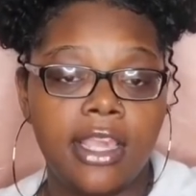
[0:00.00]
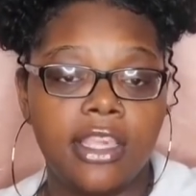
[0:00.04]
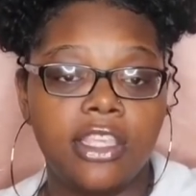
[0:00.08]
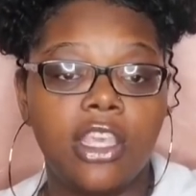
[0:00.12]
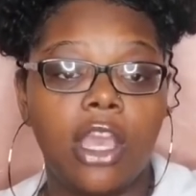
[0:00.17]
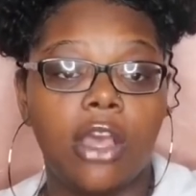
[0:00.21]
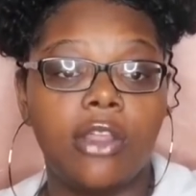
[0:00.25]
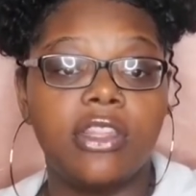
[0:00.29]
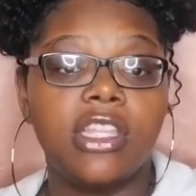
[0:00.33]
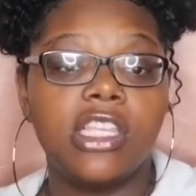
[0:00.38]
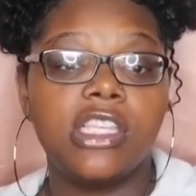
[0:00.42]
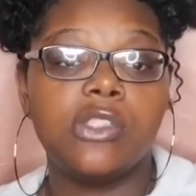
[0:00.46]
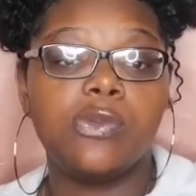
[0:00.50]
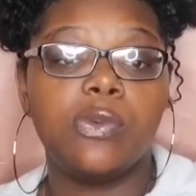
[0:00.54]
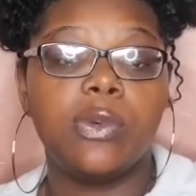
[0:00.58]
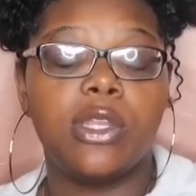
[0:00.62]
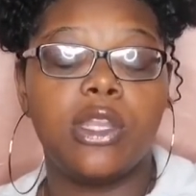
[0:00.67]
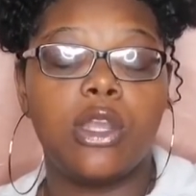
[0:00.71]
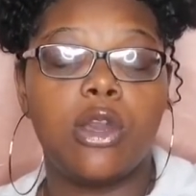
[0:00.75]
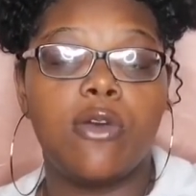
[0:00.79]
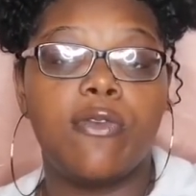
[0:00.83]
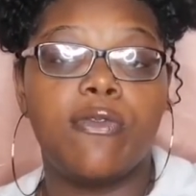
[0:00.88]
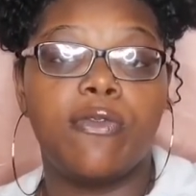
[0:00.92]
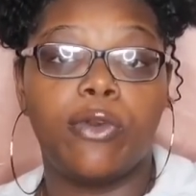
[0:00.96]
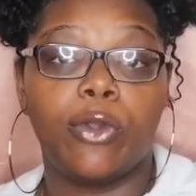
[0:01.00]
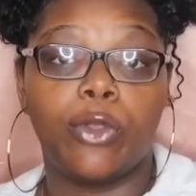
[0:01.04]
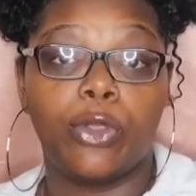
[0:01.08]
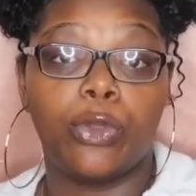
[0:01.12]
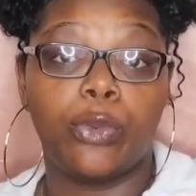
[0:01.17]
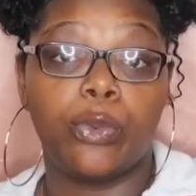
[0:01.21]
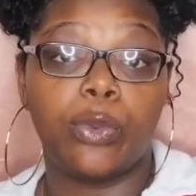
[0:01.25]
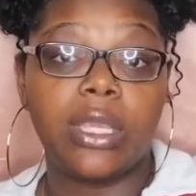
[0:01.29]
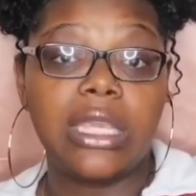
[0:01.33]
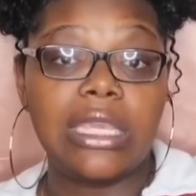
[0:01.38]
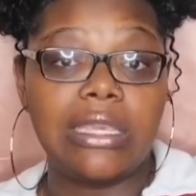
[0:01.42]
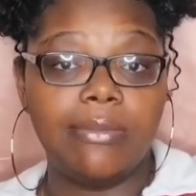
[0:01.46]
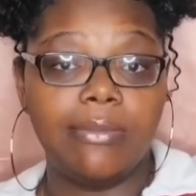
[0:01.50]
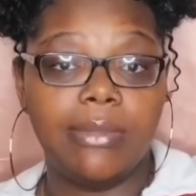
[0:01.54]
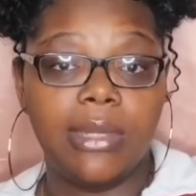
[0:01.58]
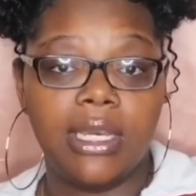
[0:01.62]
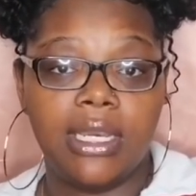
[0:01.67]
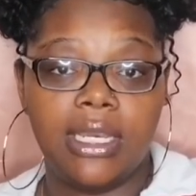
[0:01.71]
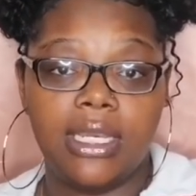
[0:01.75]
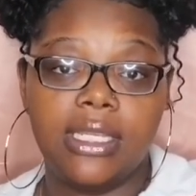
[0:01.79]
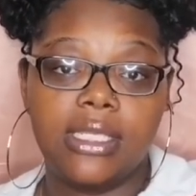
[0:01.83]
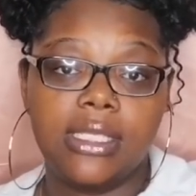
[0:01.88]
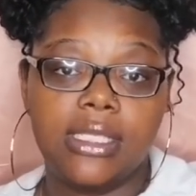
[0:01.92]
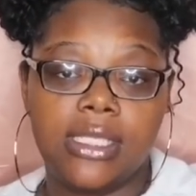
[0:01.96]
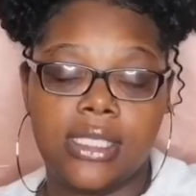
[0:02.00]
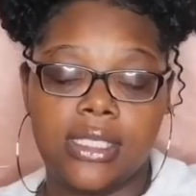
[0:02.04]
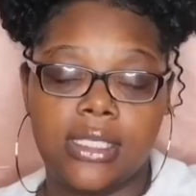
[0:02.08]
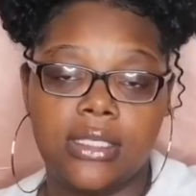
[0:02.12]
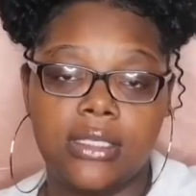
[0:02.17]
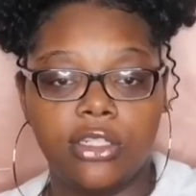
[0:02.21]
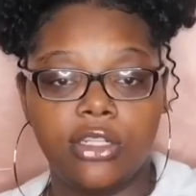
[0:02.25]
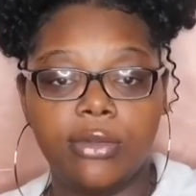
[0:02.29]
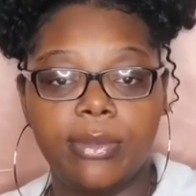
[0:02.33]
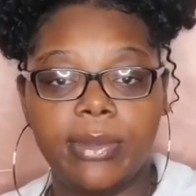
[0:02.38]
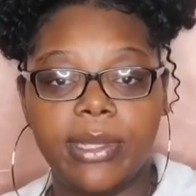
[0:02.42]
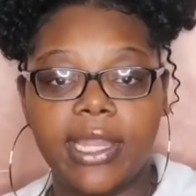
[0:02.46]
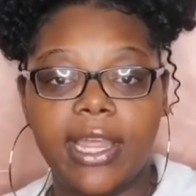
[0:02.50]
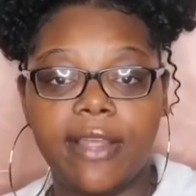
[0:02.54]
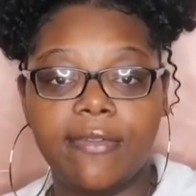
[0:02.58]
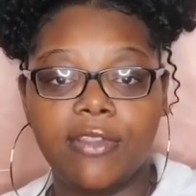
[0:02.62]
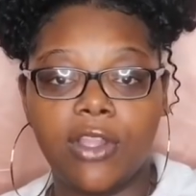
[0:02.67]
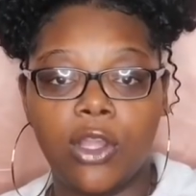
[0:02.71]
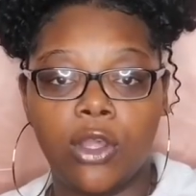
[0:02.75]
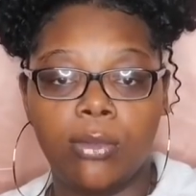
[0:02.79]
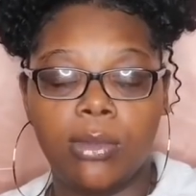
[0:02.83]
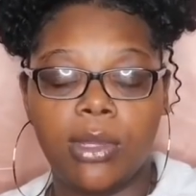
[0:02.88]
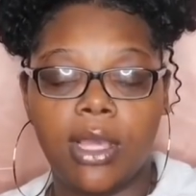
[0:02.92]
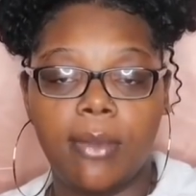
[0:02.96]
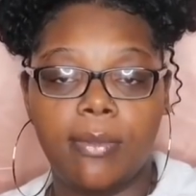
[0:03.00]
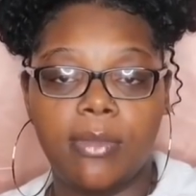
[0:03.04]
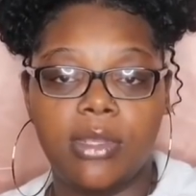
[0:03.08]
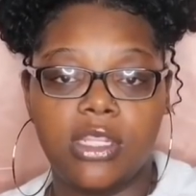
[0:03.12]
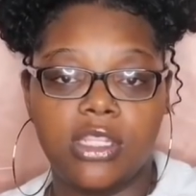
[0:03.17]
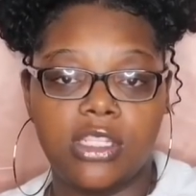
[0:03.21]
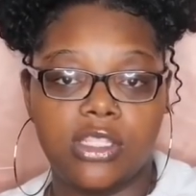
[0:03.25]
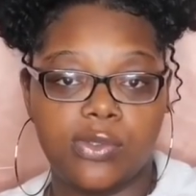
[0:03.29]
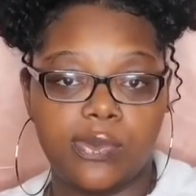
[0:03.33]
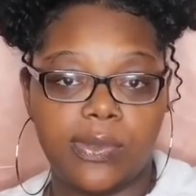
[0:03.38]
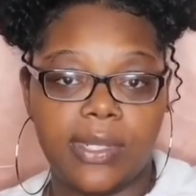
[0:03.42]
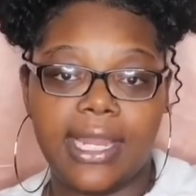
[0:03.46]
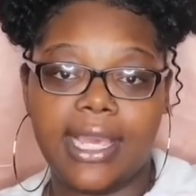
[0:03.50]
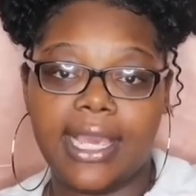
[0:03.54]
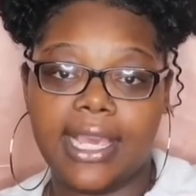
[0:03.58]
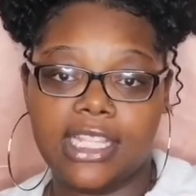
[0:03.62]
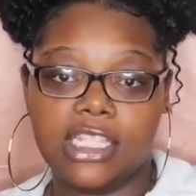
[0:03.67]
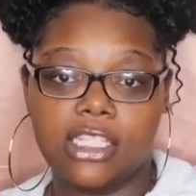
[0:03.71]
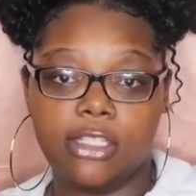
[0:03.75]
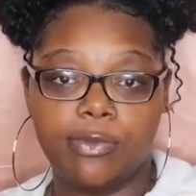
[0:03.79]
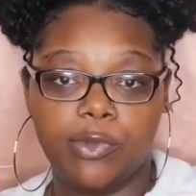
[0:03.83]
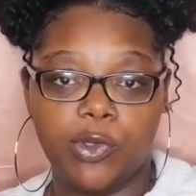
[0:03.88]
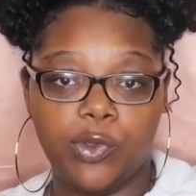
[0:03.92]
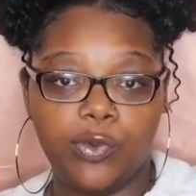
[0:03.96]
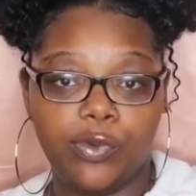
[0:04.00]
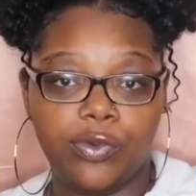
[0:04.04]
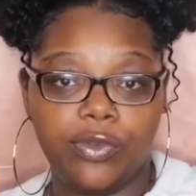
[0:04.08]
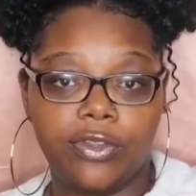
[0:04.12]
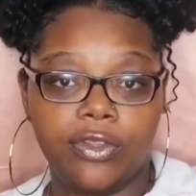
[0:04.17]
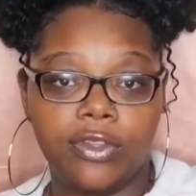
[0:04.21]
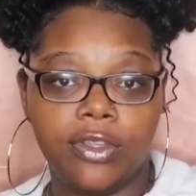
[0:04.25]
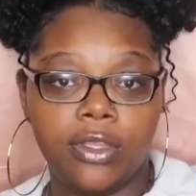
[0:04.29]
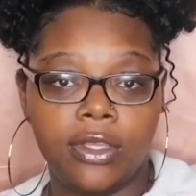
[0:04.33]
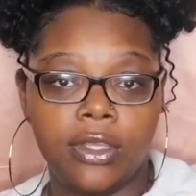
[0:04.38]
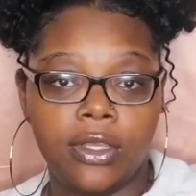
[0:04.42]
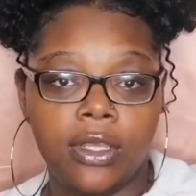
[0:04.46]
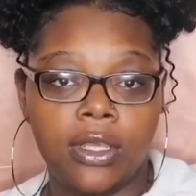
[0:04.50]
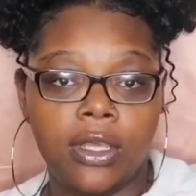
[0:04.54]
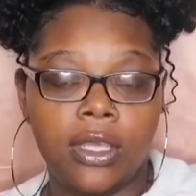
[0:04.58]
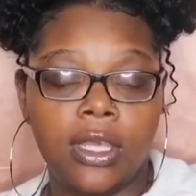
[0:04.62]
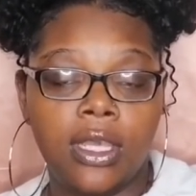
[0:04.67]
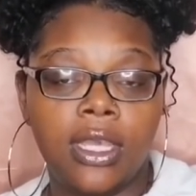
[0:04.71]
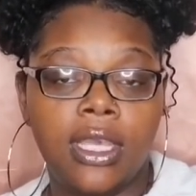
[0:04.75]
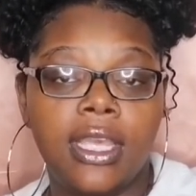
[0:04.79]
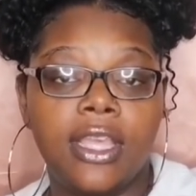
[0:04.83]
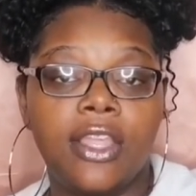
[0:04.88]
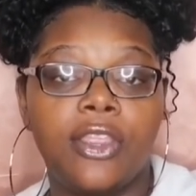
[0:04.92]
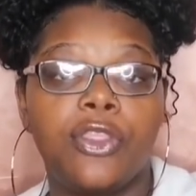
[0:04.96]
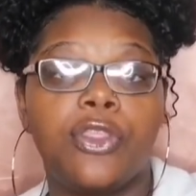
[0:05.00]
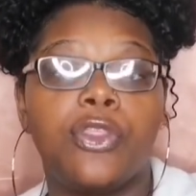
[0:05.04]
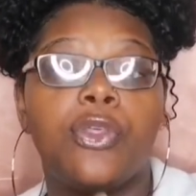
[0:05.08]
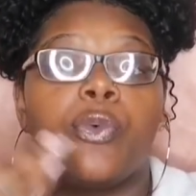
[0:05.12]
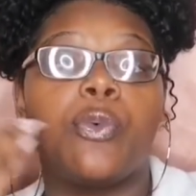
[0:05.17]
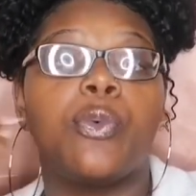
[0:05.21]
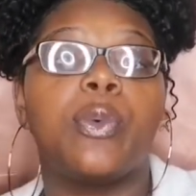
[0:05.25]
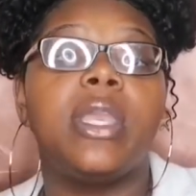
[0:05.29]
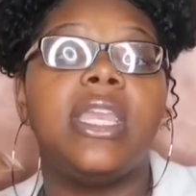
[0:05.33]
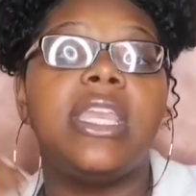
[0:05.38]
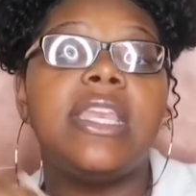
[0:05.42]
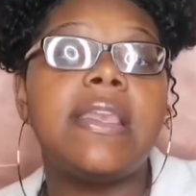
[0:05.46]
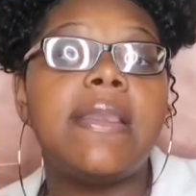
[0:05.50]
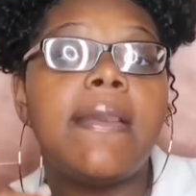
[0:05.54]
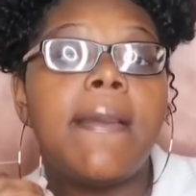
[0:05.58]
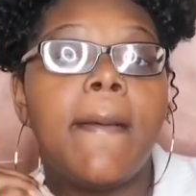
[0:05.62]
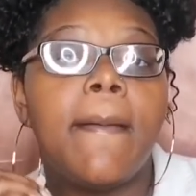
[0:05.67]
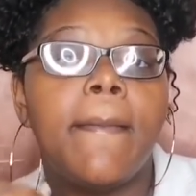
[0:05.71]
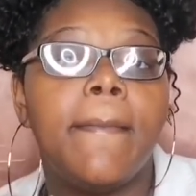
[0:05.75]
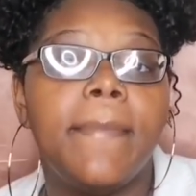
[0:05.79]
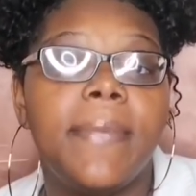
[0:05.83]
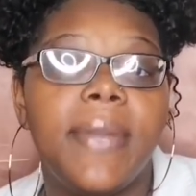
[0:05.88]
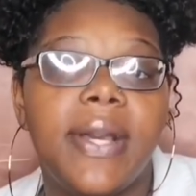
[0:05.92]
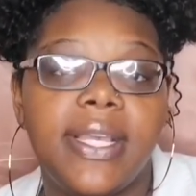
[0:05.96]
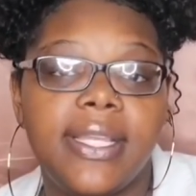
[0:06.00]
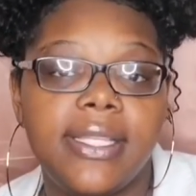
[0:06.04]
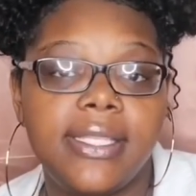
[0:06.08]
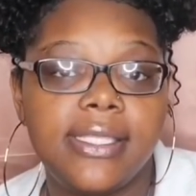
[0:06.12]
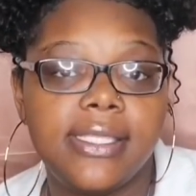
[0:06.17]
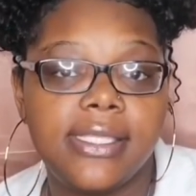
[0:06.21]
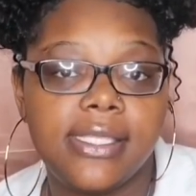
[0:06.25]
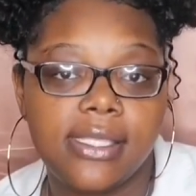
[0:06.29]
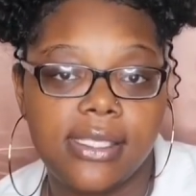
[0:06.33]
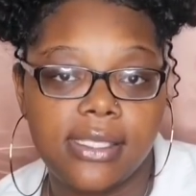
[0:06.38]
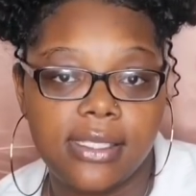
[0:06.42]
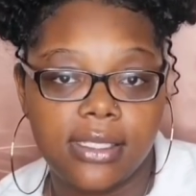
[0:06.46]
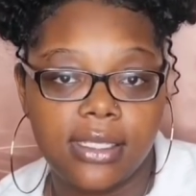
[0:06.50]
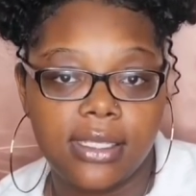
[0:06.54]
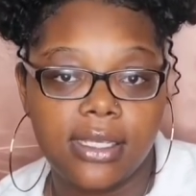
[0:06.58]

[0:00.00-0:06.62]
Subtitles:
Y'all, this went on for 3 months. A little bit after homecoming is when I got to move. 3 months.